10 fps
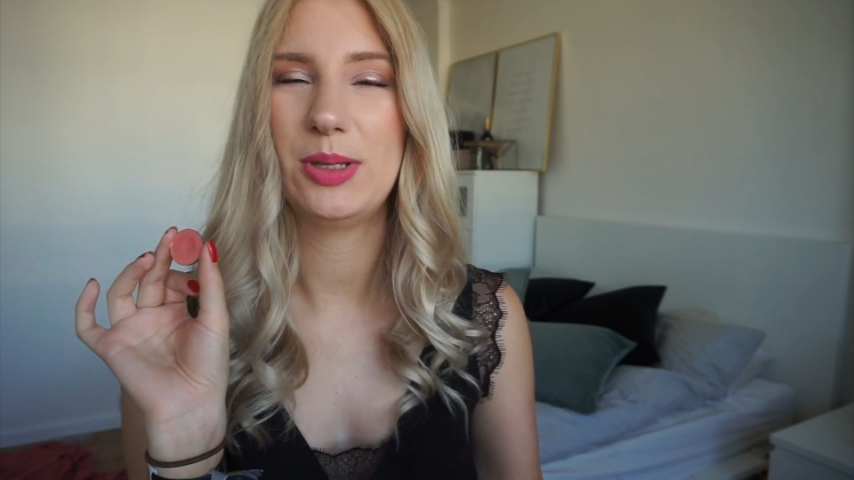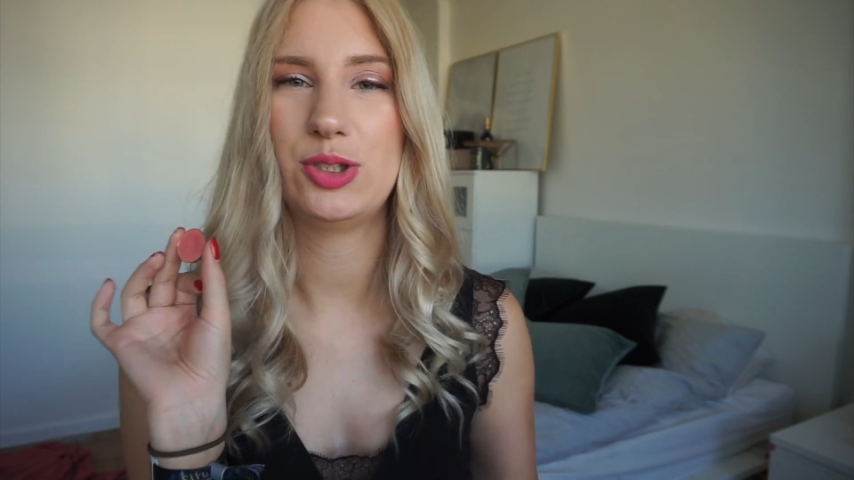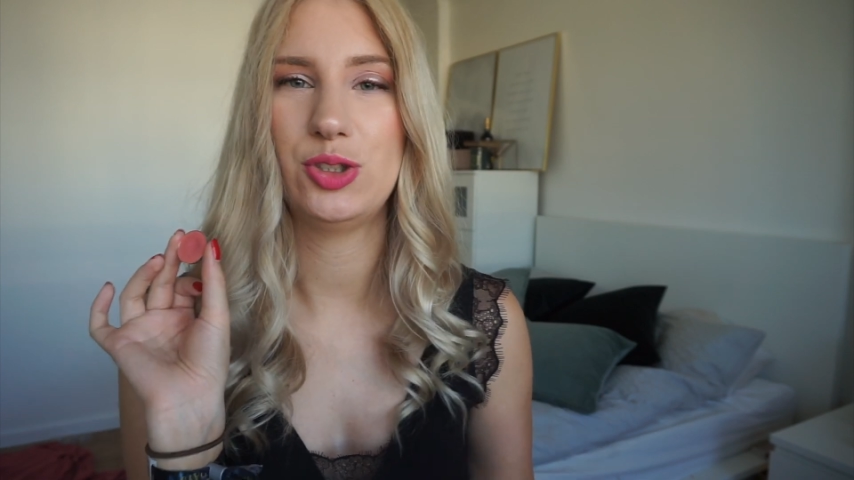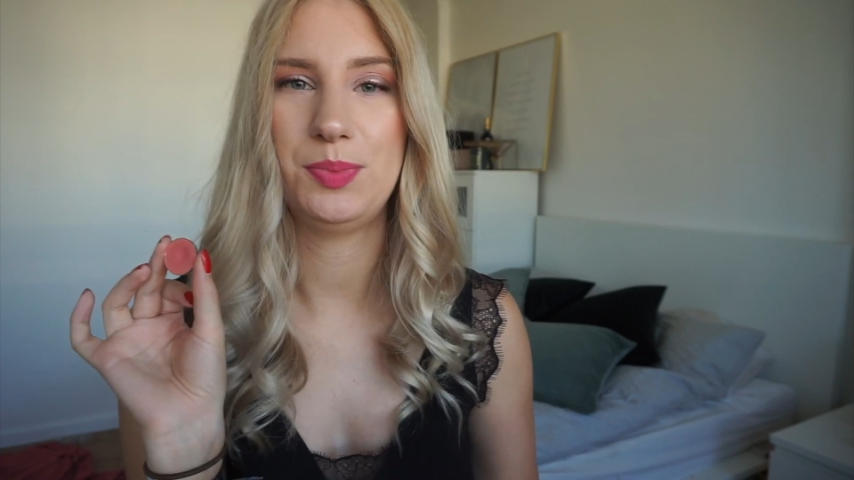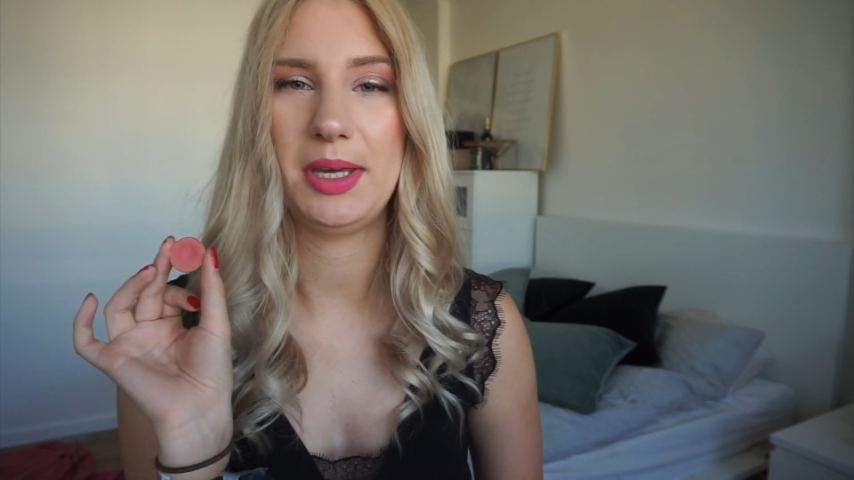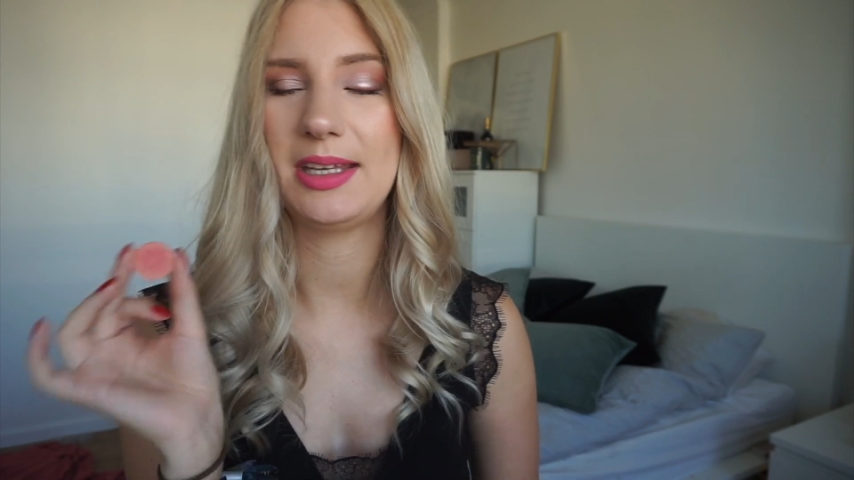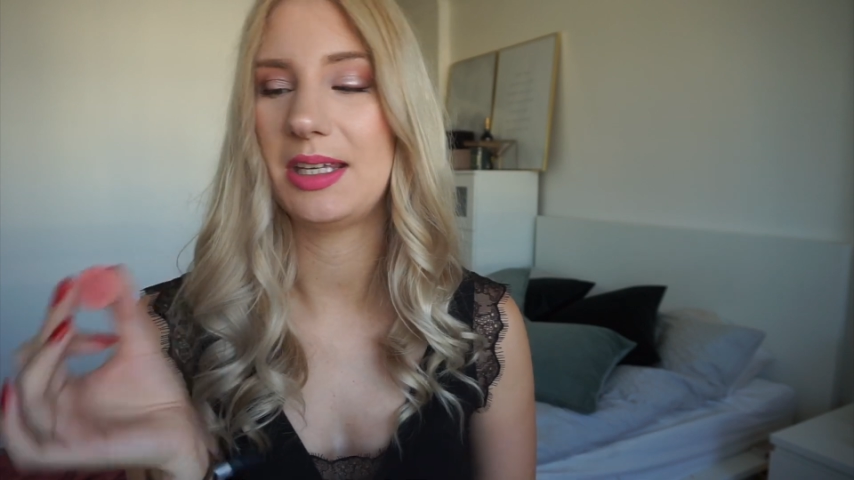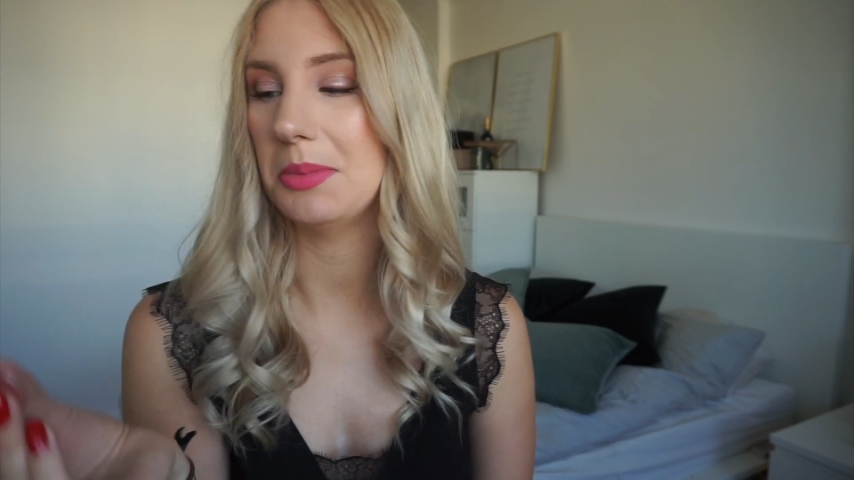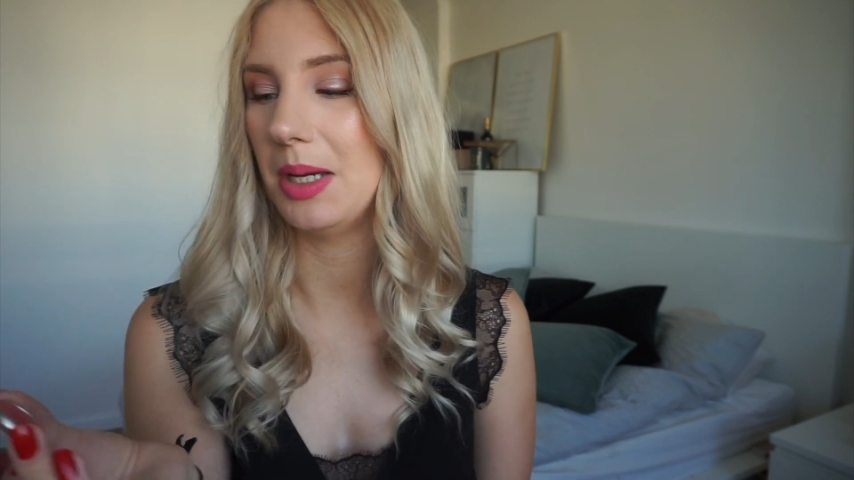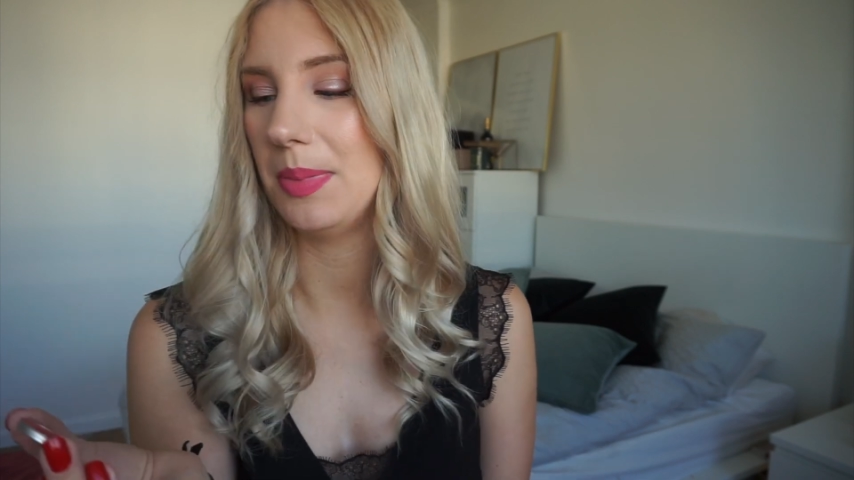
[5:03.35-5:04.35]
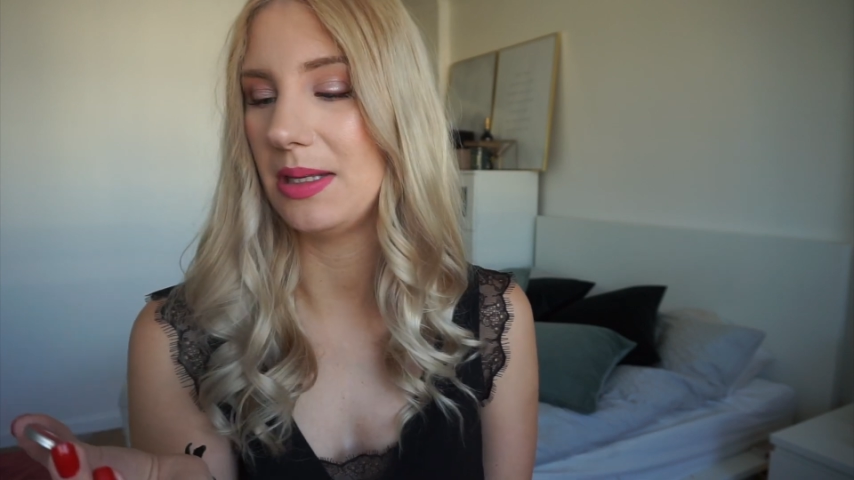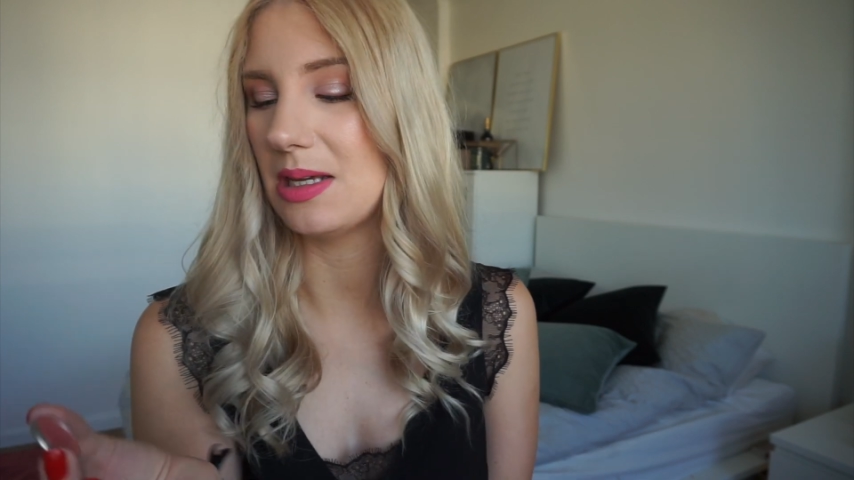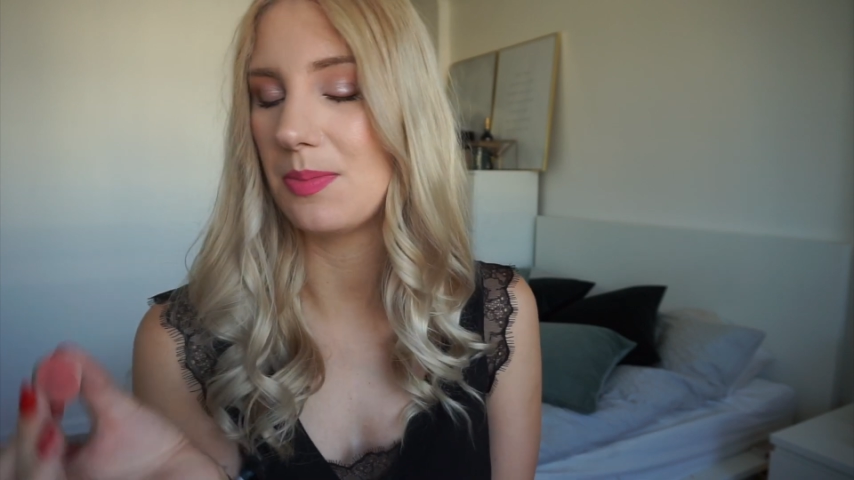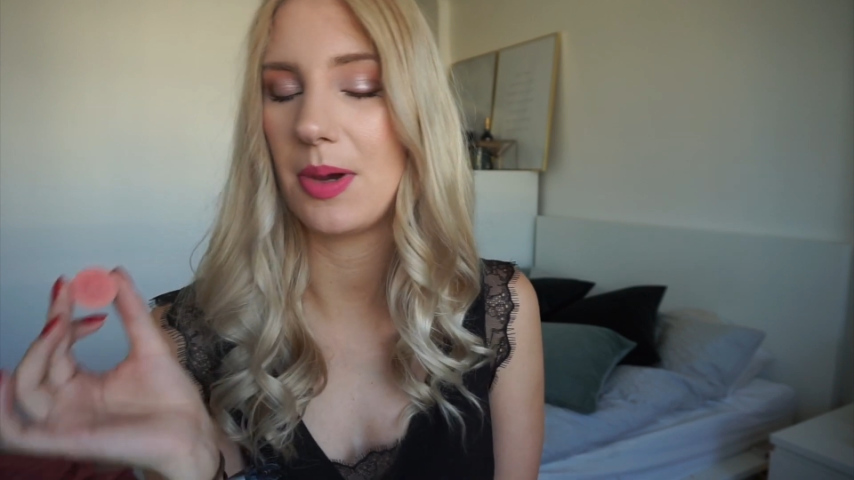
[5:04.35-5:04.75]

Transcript: bit too pink in my opinion.